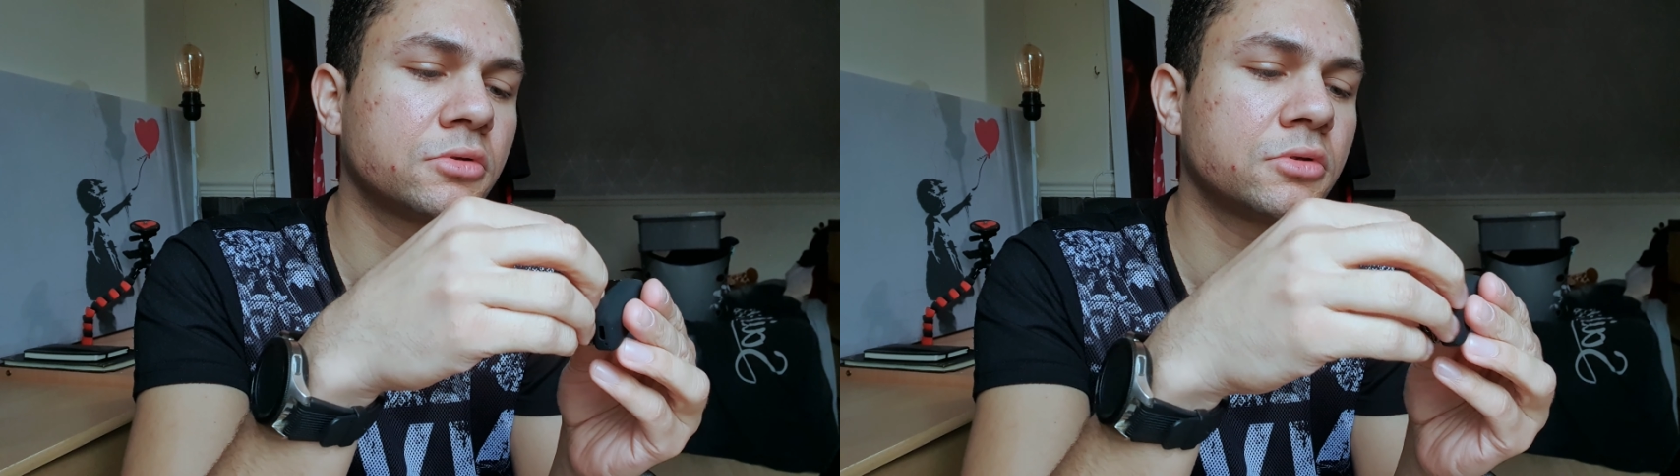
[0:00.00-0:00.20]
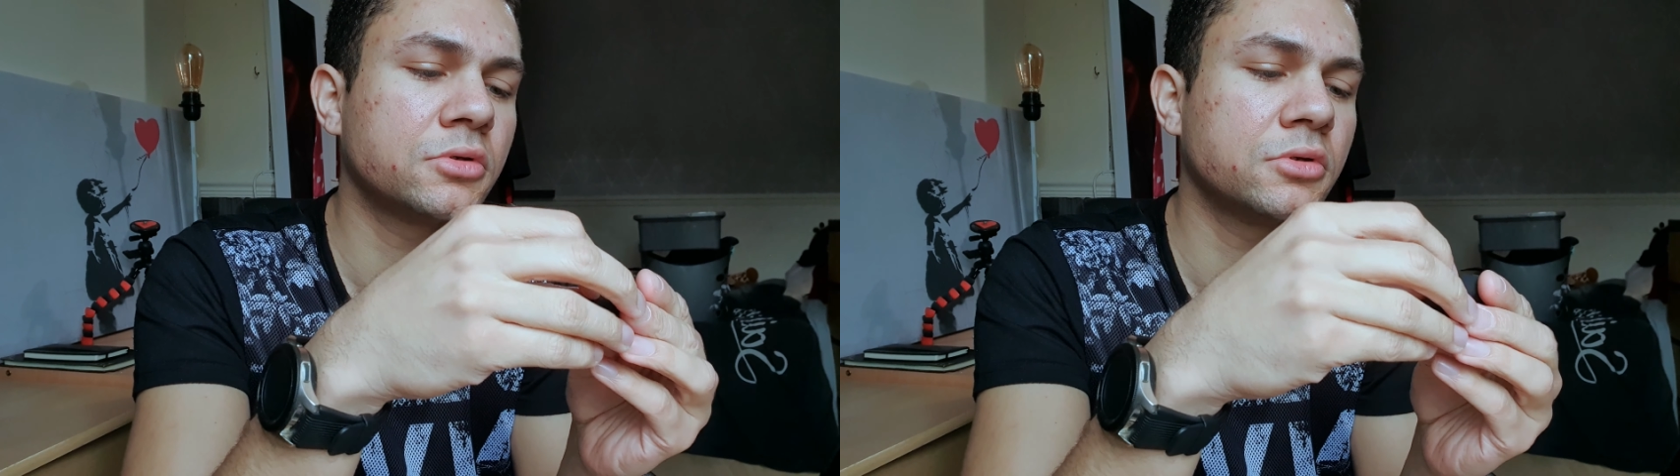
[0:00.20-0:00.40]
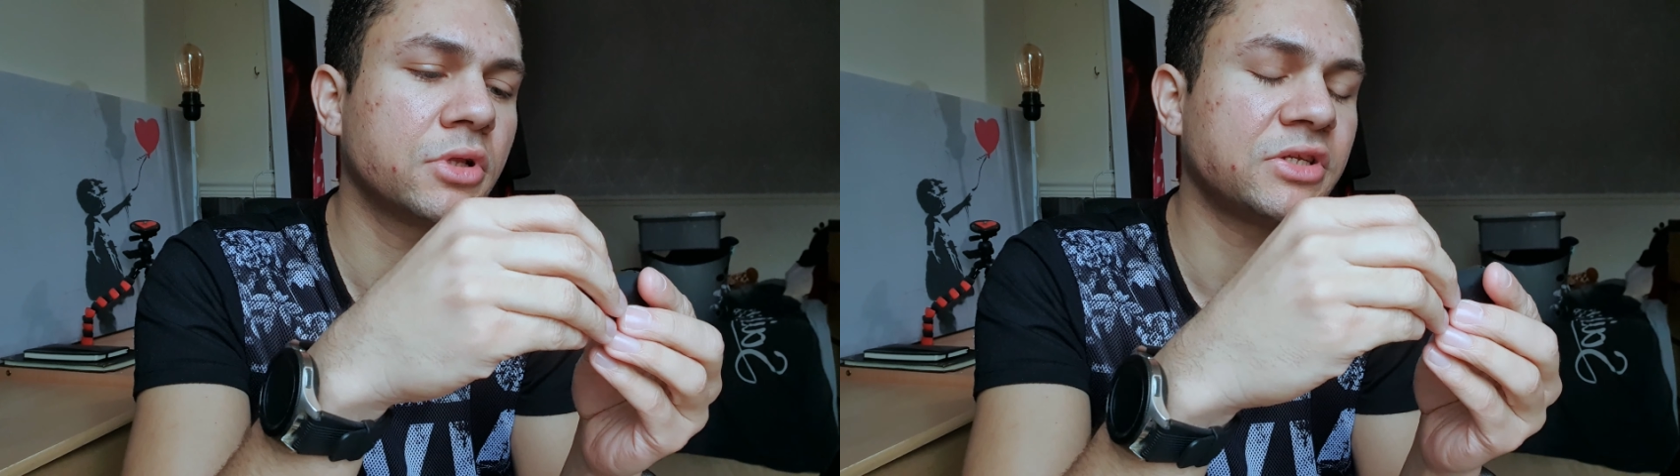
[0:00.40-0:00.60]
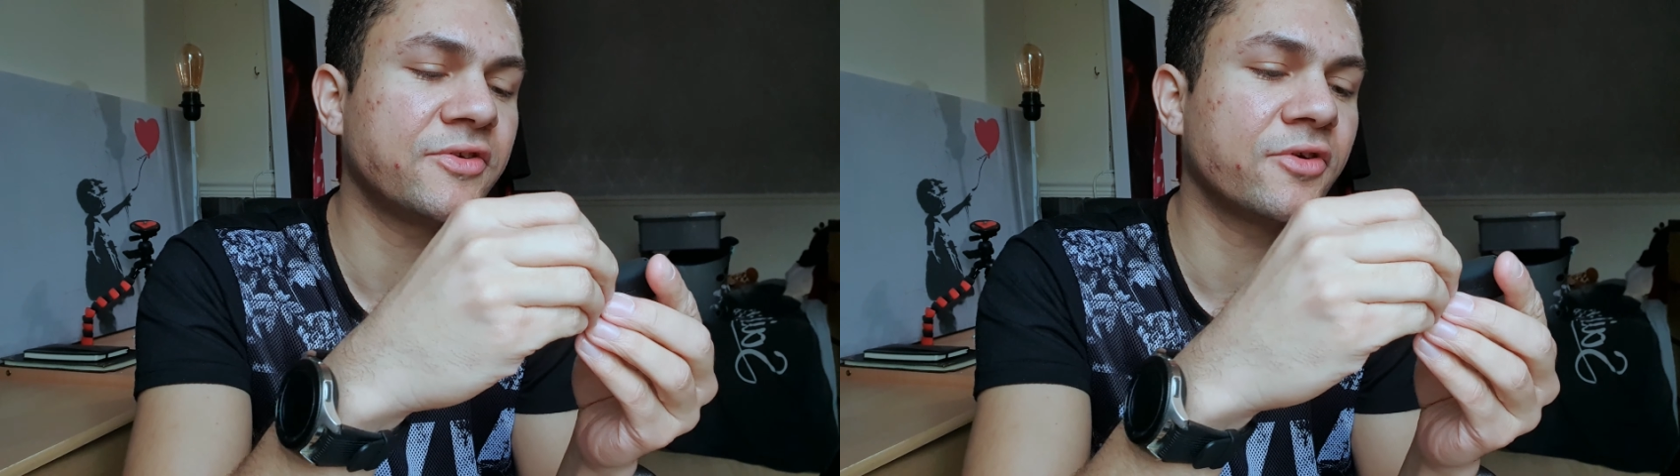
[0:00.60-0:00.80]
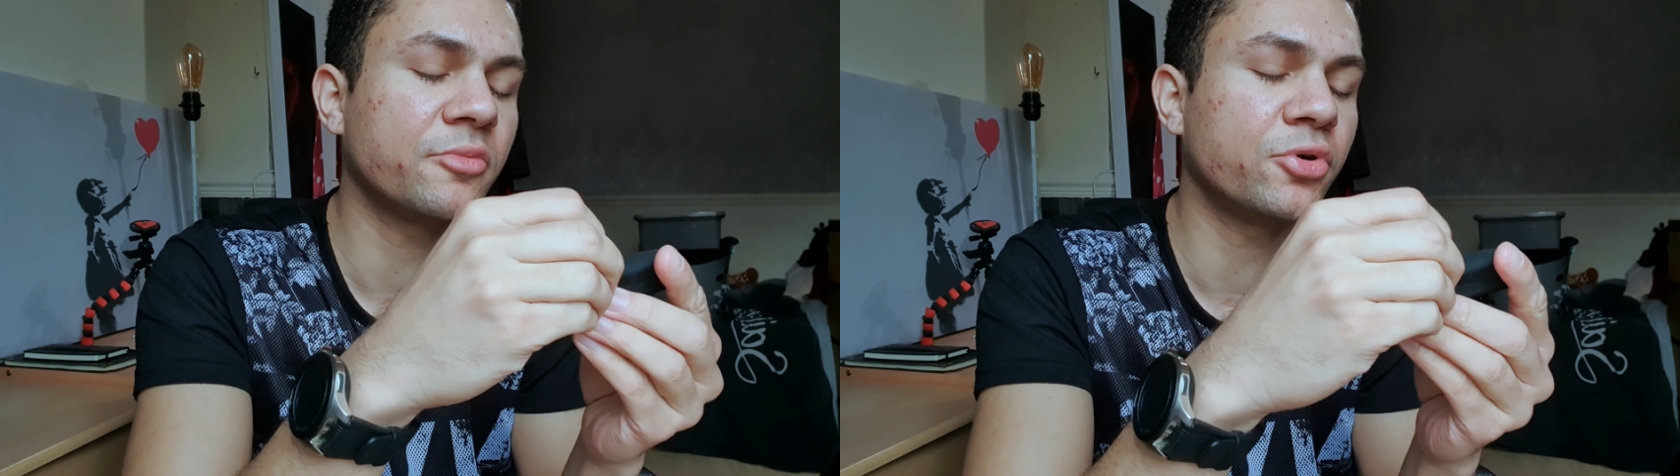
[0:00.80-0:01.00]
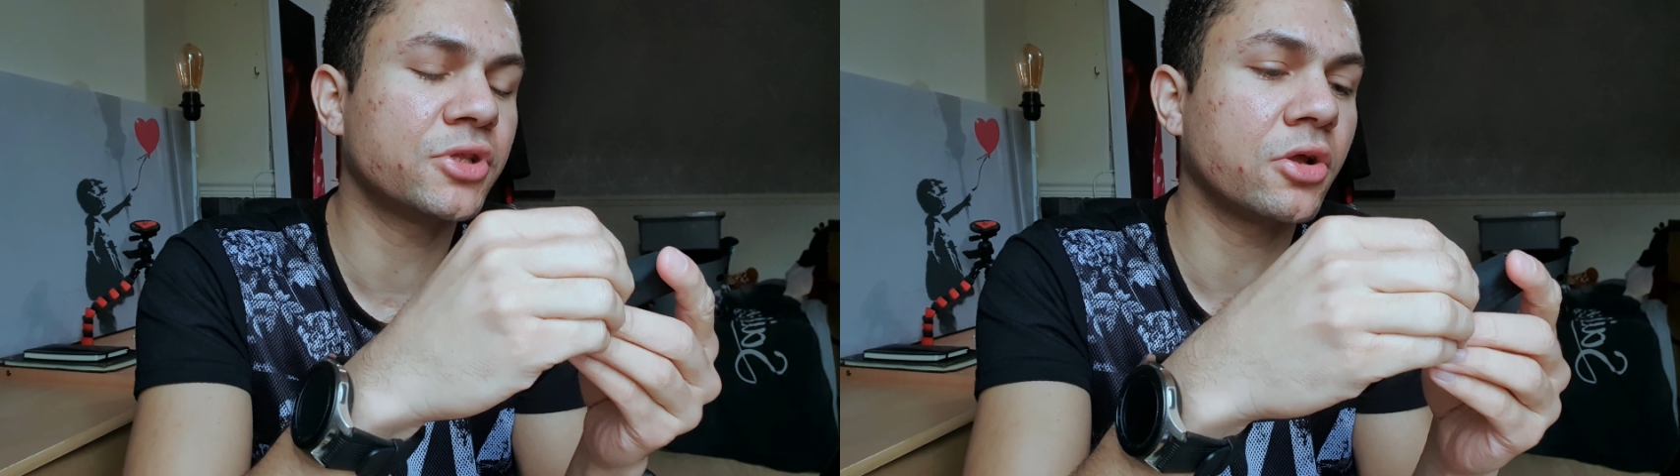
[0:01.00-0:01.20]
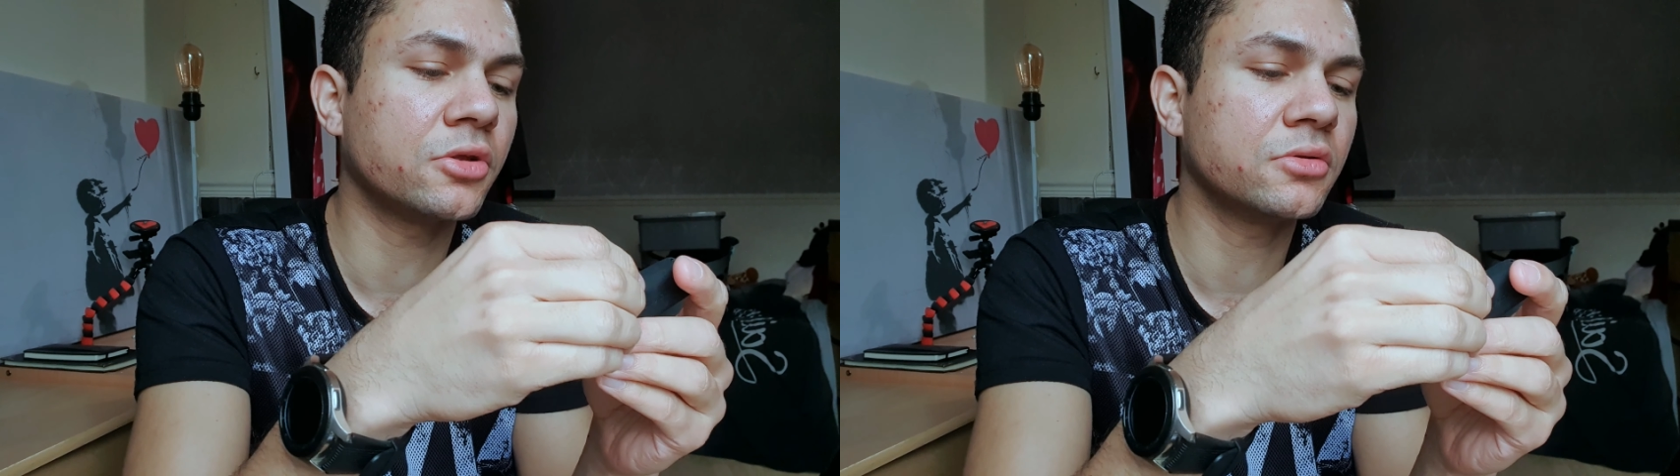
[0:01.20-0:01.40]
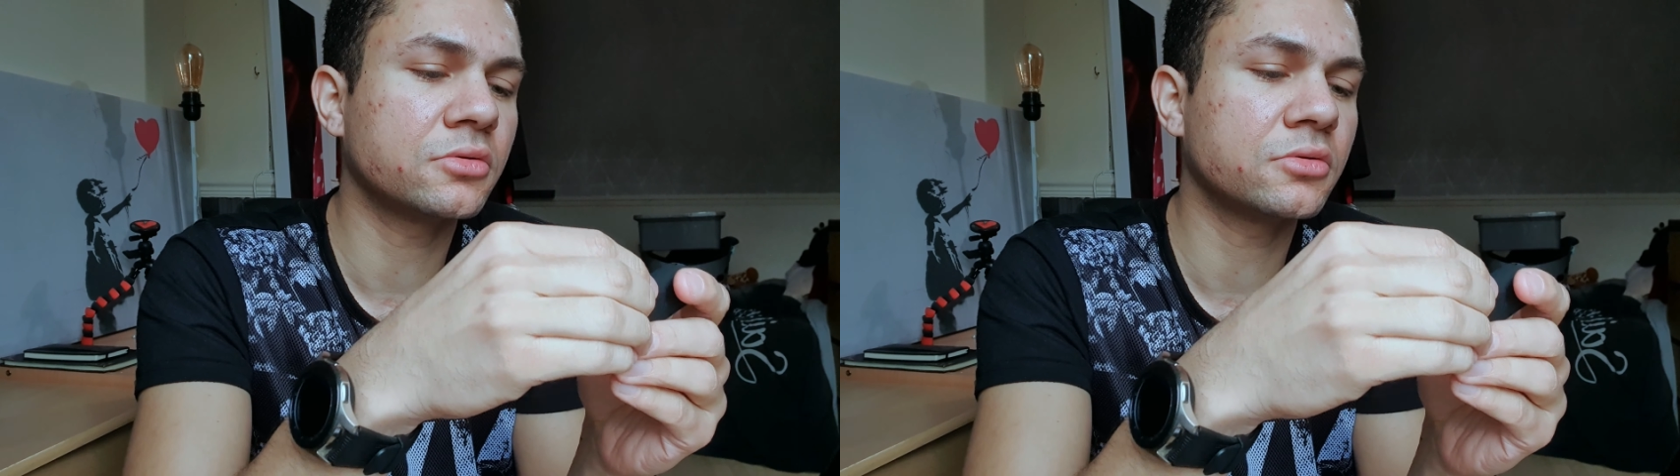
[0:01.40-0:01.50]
Let's see if I can put that on.